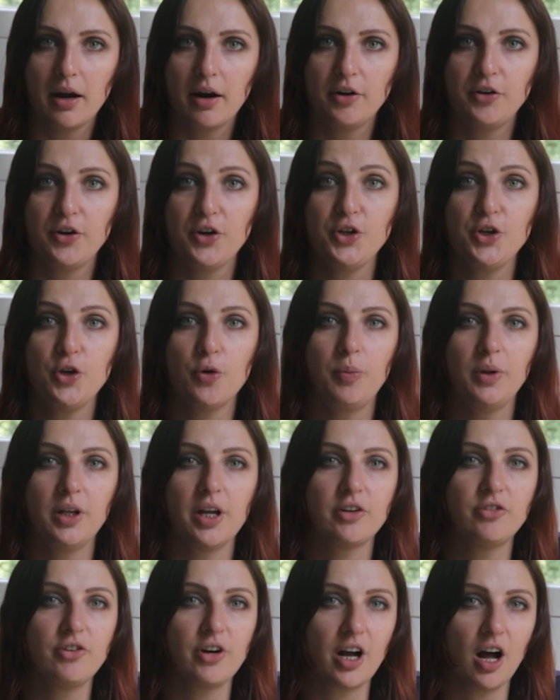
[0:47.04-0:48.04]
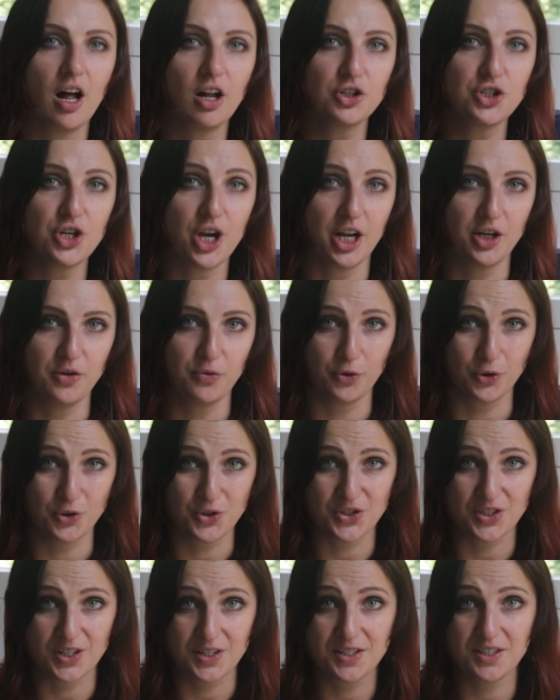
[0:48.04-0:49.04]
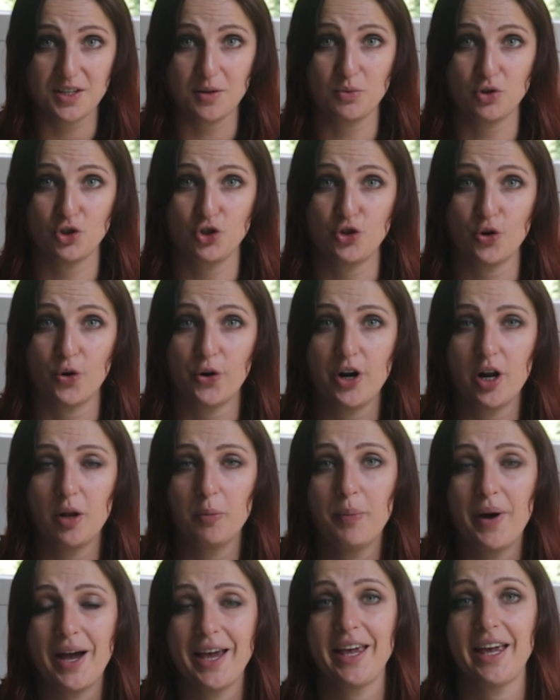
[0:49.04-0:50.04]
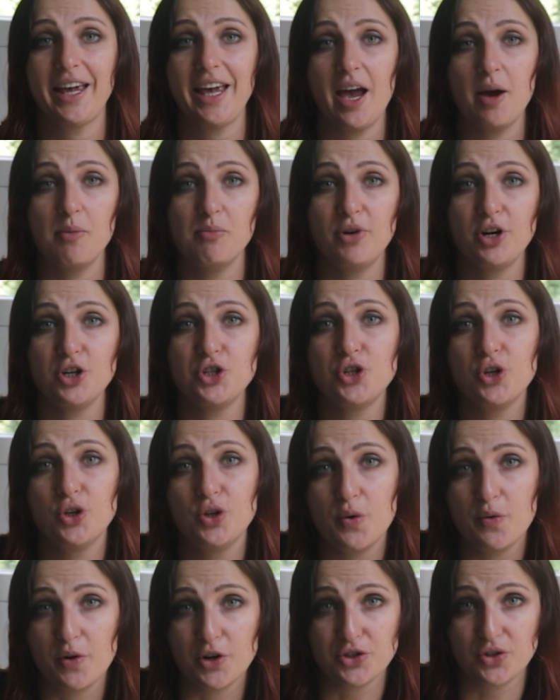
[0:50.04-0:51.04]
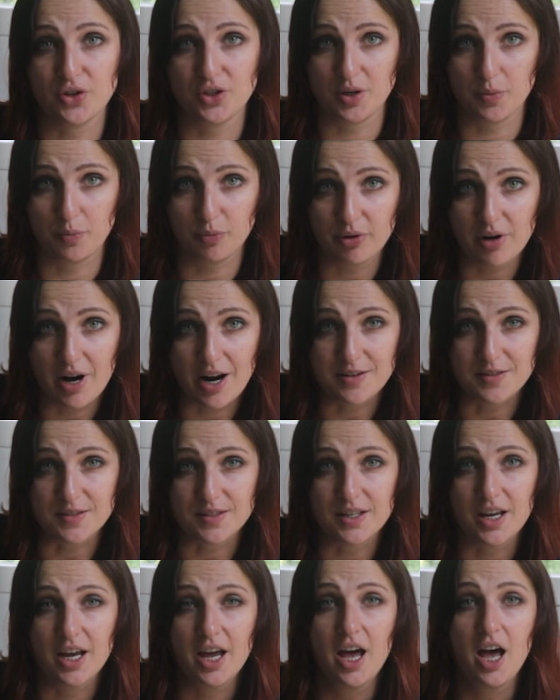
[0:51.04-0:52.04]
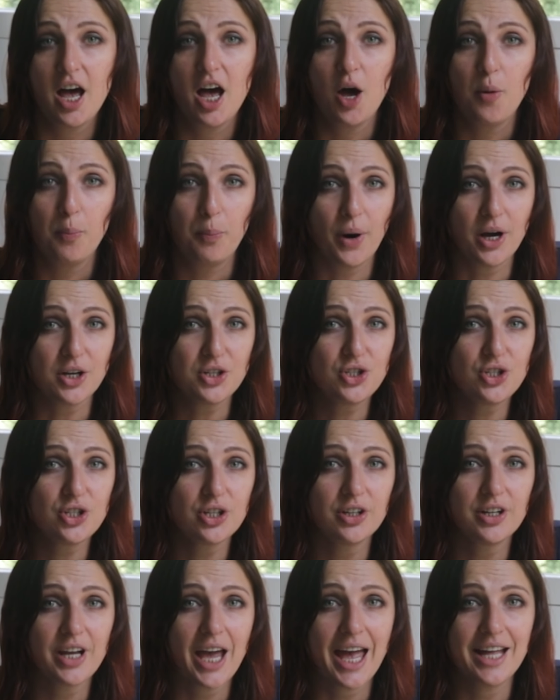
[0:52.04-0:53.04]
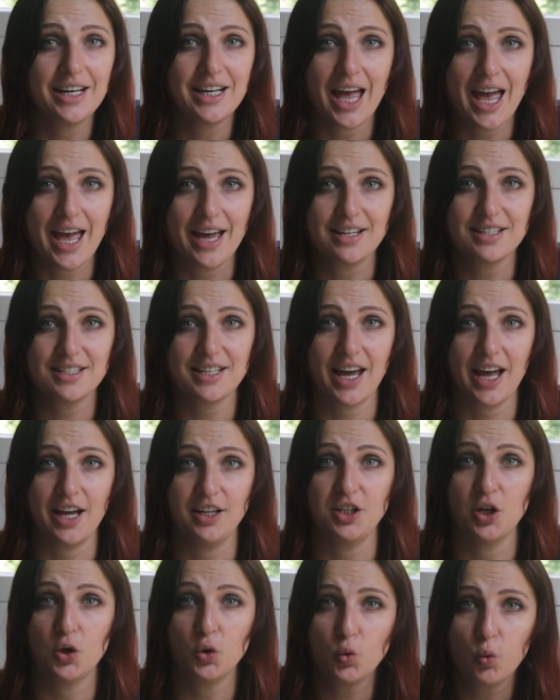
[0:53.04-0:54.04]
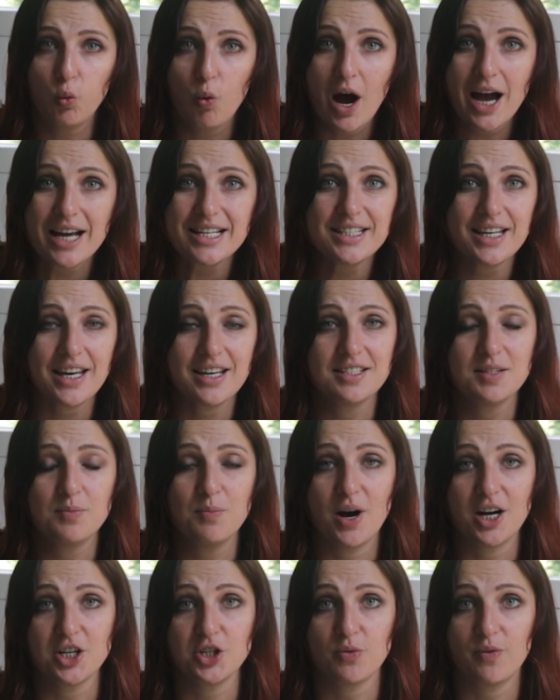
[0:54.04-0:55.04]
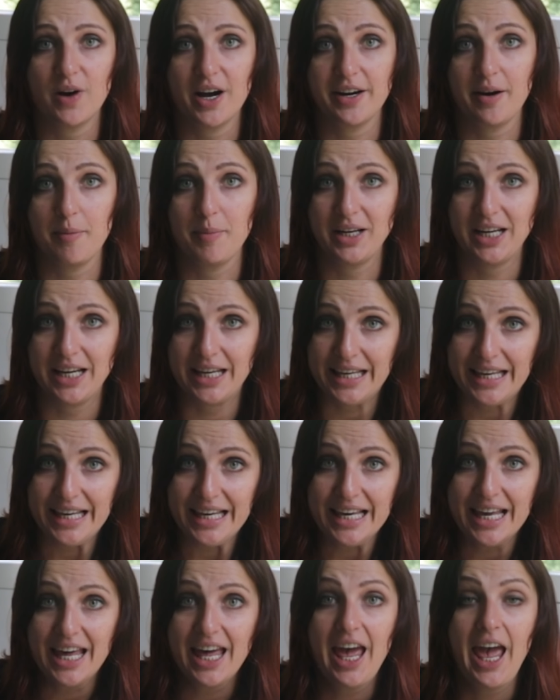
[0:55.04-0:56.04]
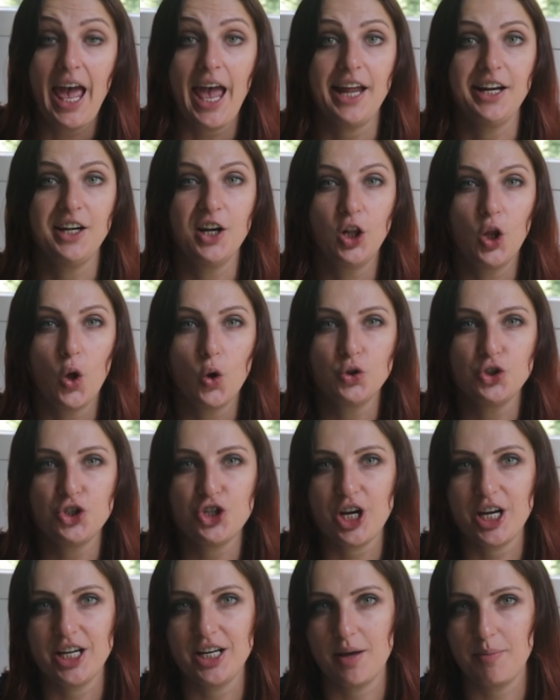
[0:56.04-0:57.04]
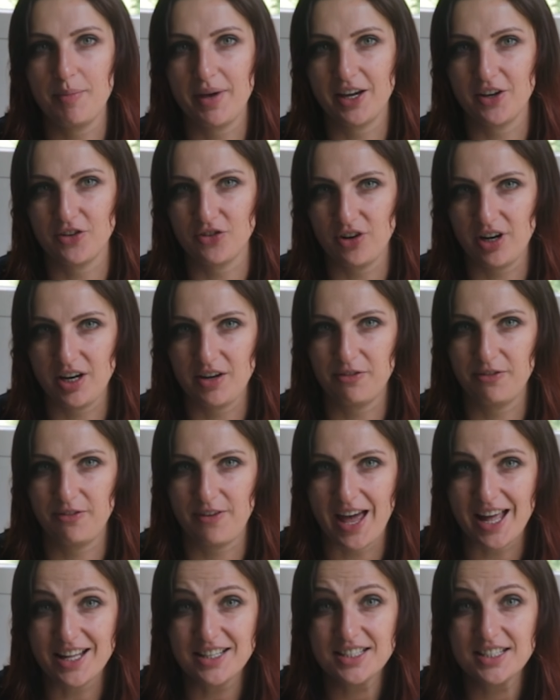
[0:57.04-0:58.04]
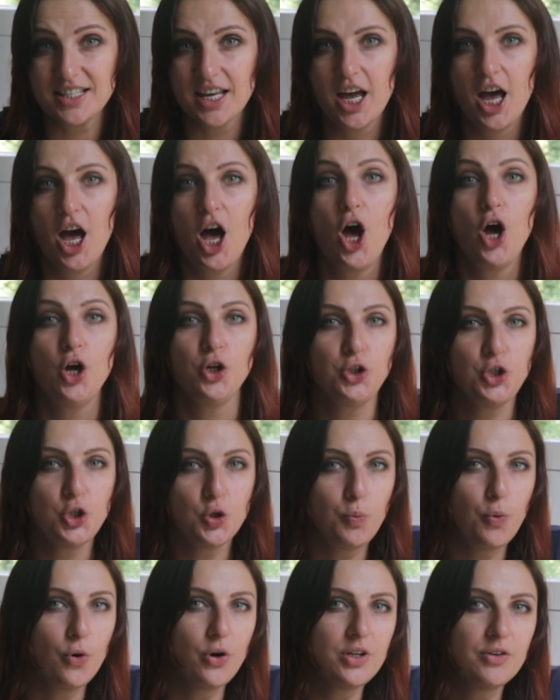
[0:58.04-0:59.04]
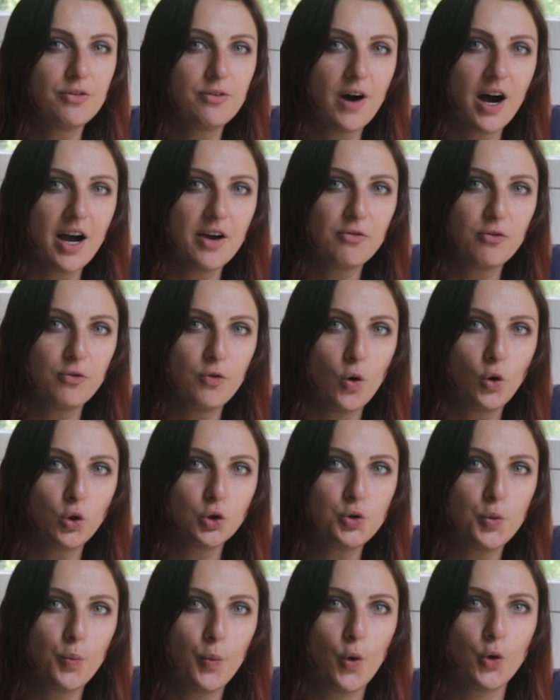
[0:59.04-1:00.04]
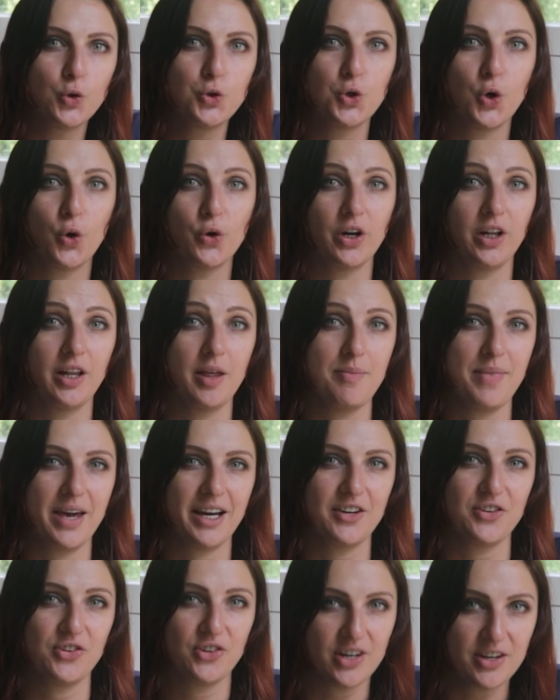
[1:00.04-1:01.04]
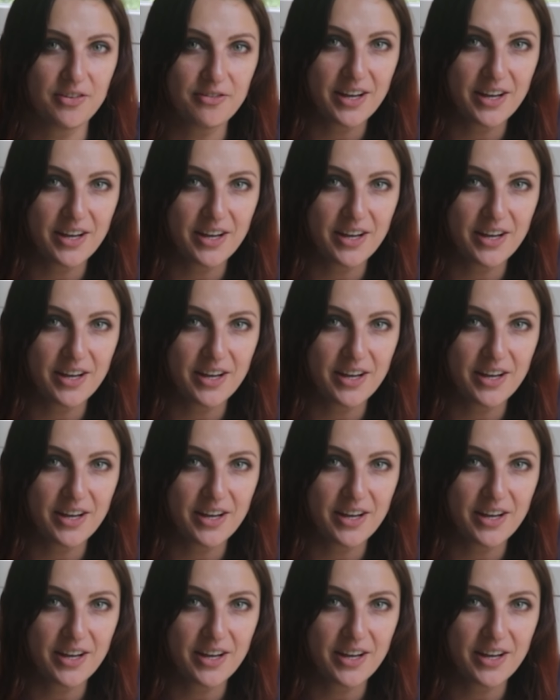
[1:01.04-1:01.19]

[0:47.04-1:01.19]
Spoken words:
Renewable Agriculture and Food Systems journal by Cambridge University Press, pastured hen eggs had twice as much vitamin E and long-chain omega-3 fats, 2.5-fold more total omega-3